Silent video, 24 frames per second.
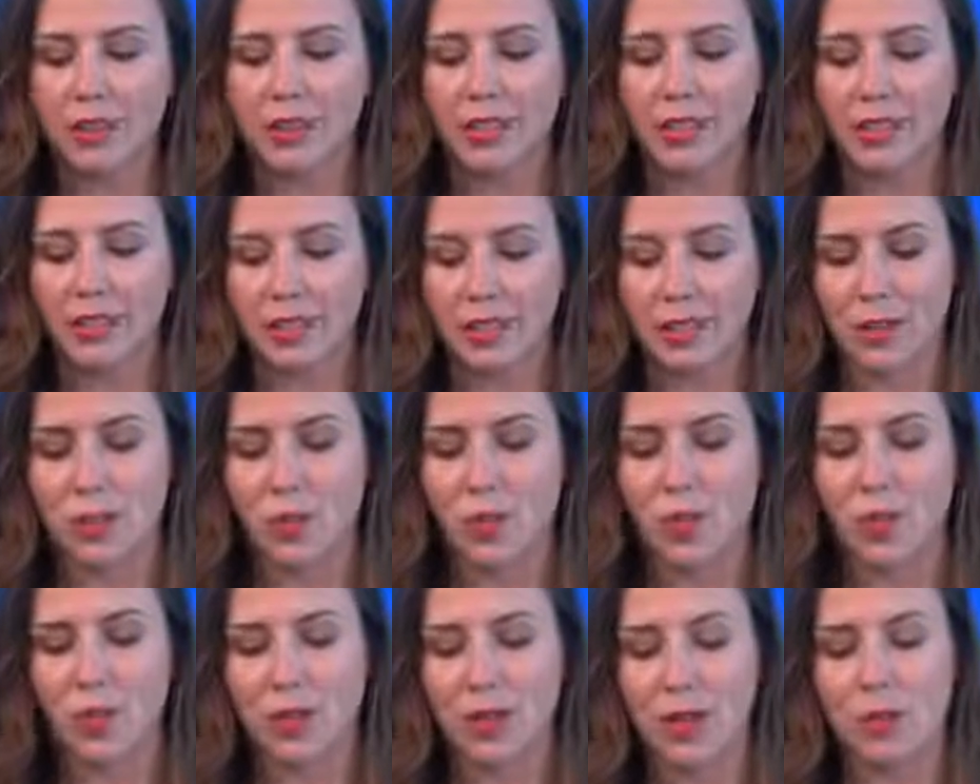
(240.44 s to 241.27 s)
it's
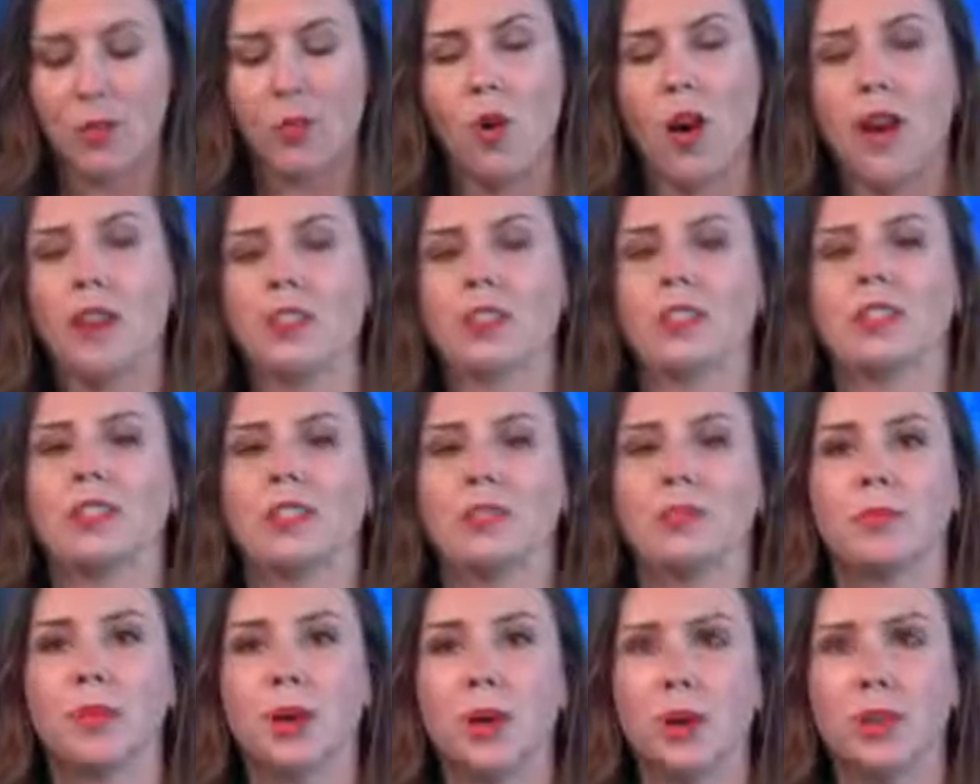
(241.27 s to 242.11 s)
the, the
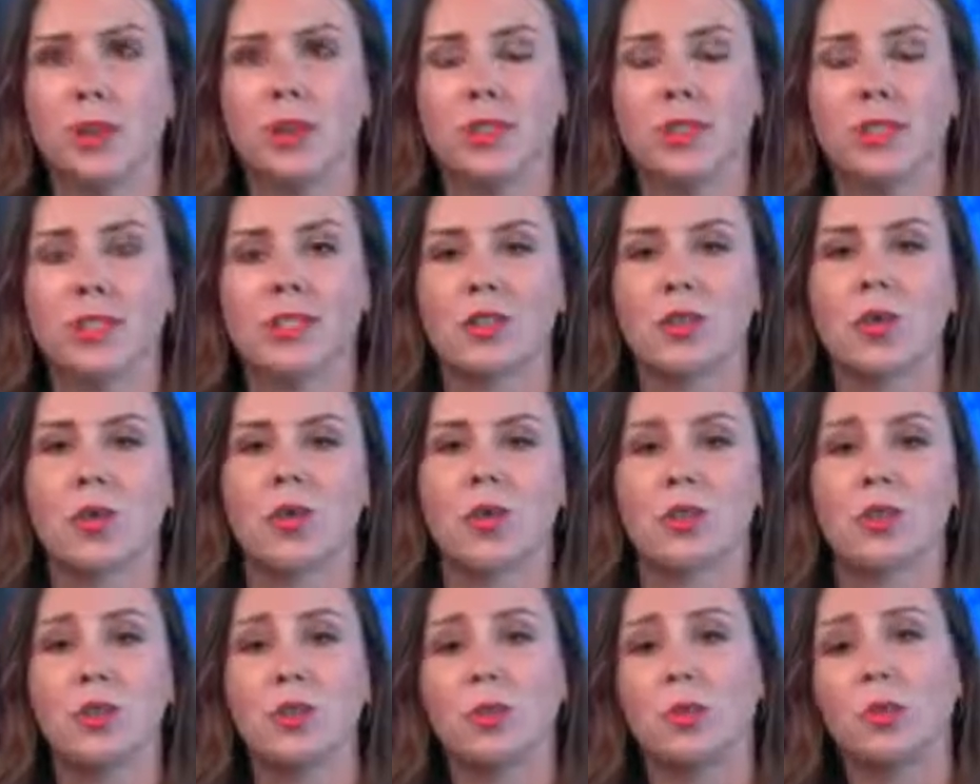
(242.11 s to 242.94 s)
Washington Post that's
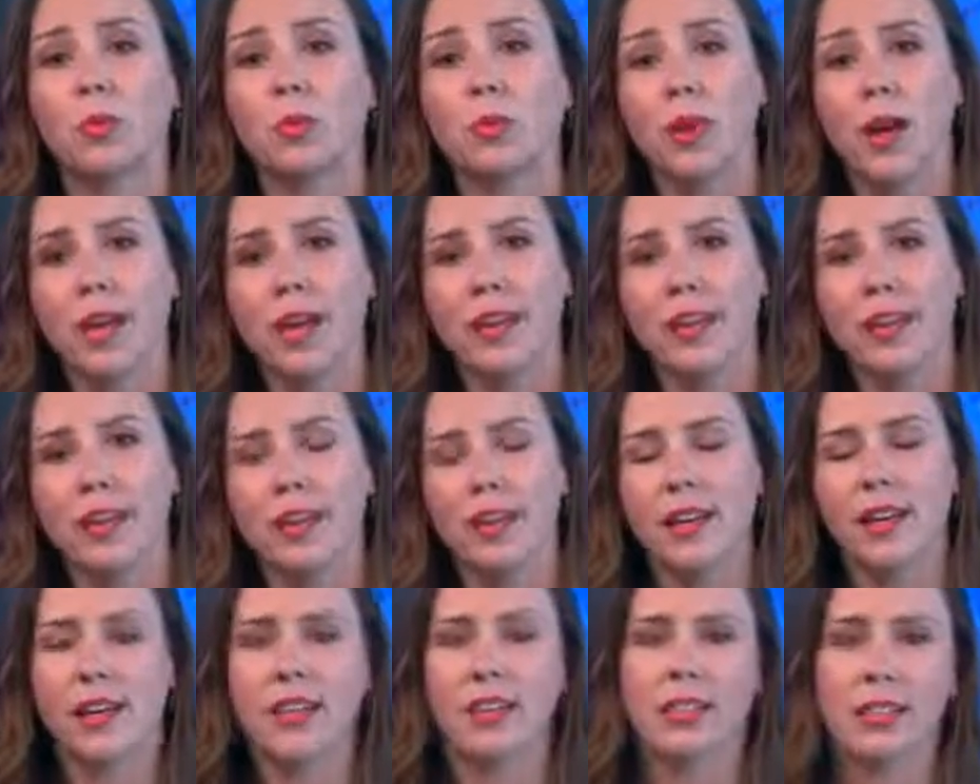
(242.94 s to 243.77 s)
going to break
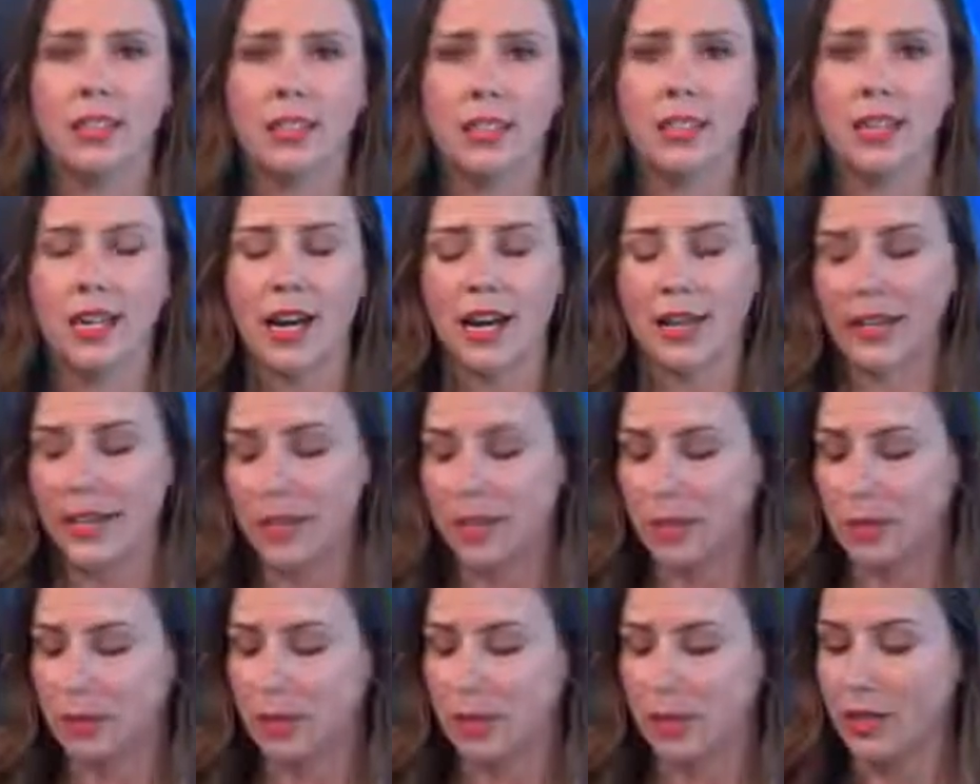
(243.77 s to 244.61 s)
the
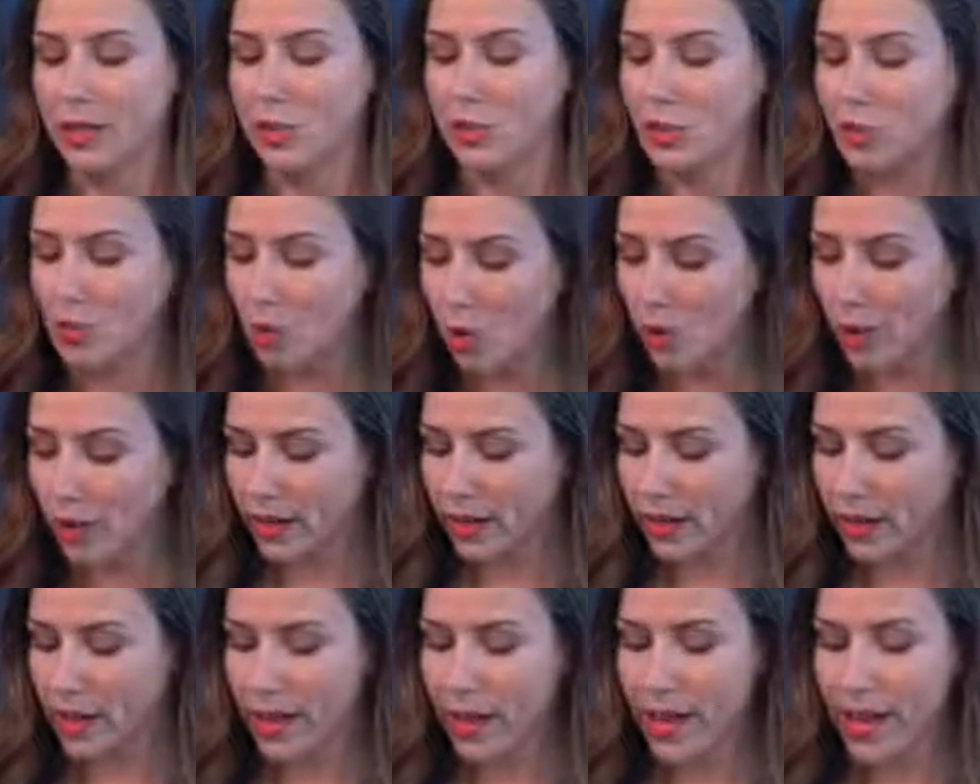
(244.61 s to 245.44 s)
CIA's big
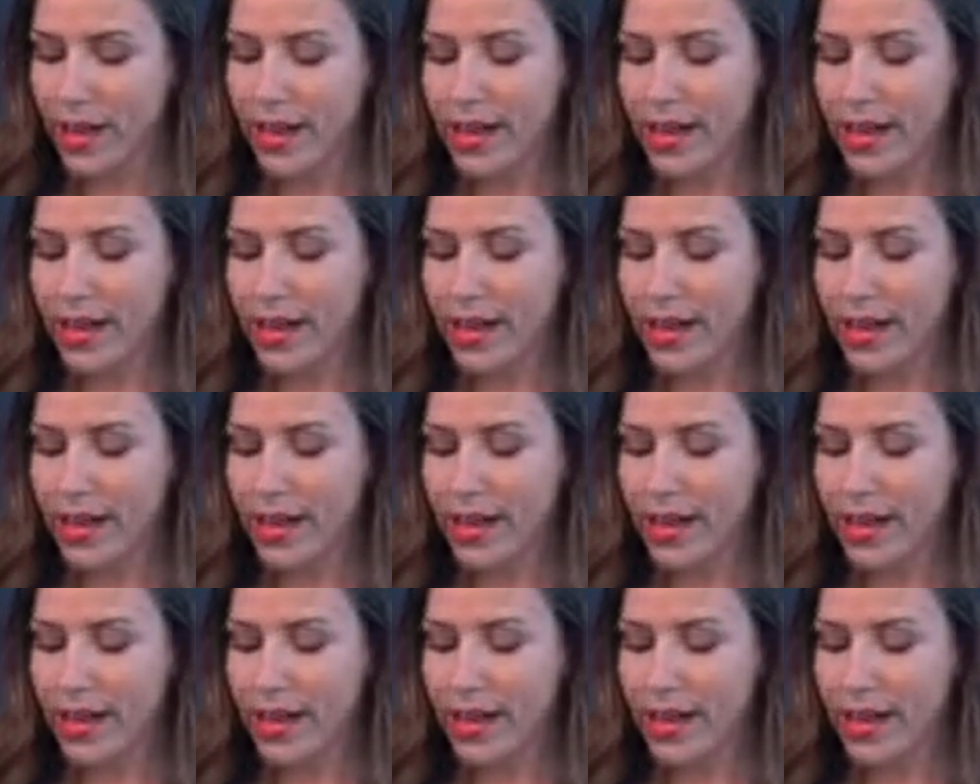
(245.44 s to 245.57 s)
story.